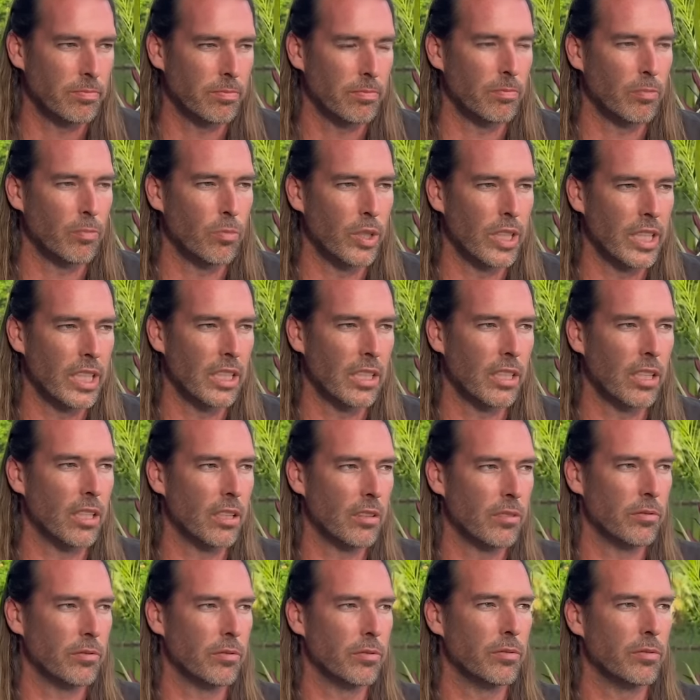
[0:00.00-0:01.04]
ring
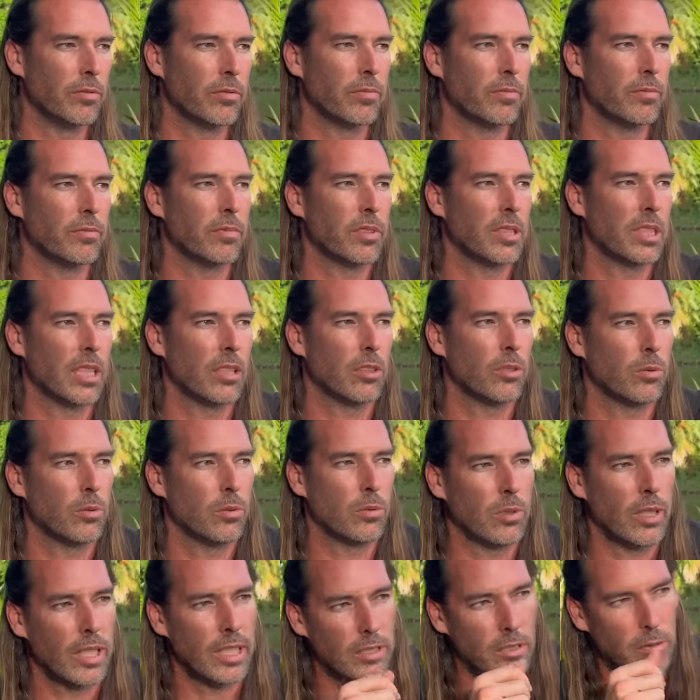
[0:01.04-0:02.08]
of
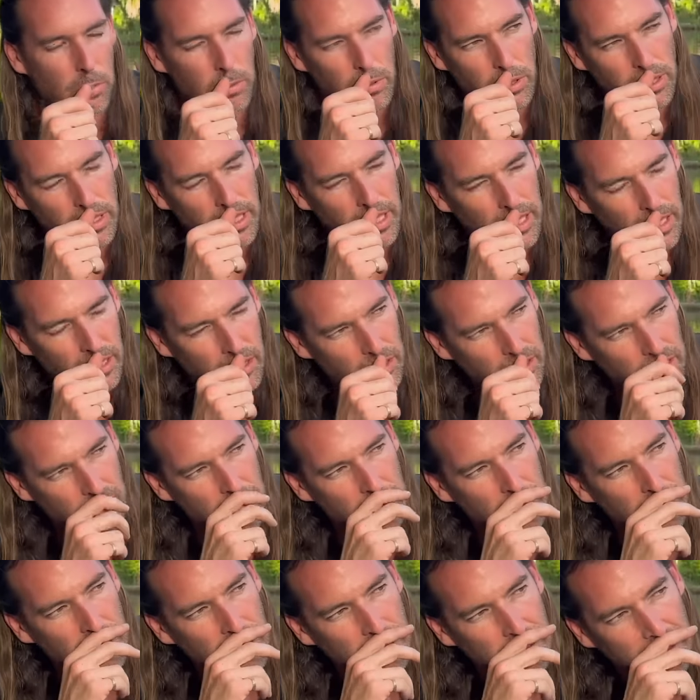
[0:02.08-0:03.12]
sexual
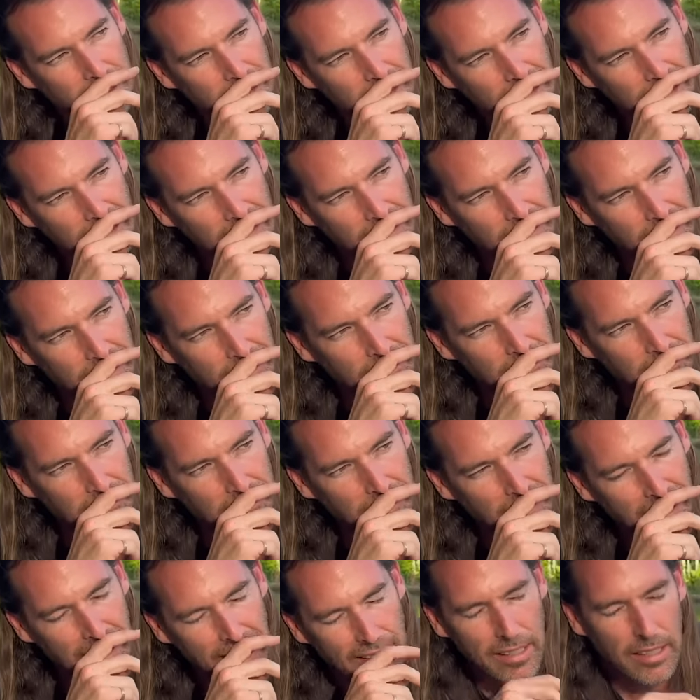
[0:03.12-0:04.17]
exploitation. Um,
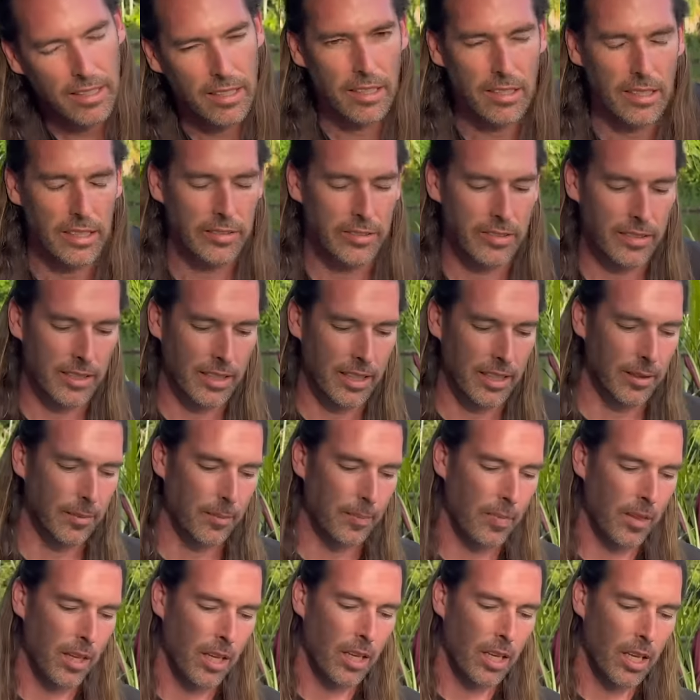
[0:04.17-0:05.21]
I'll leave it at that.
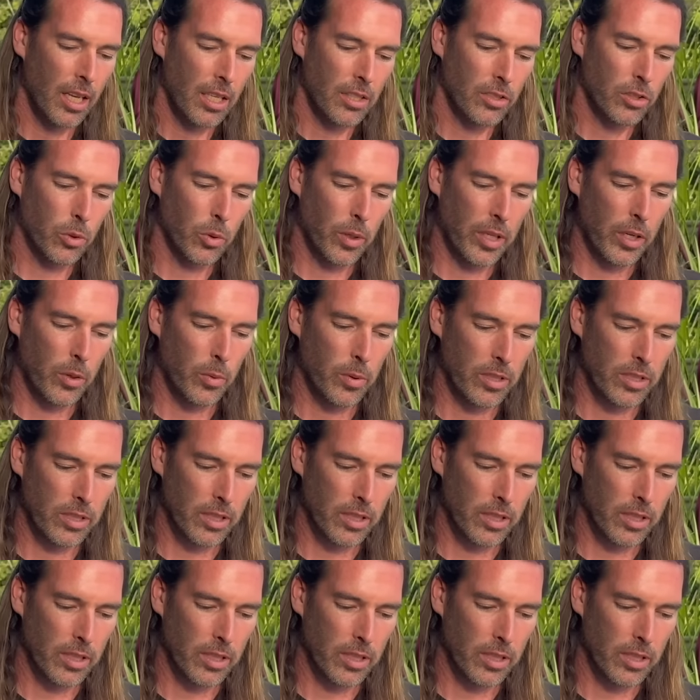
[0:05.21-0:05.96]
So anyways,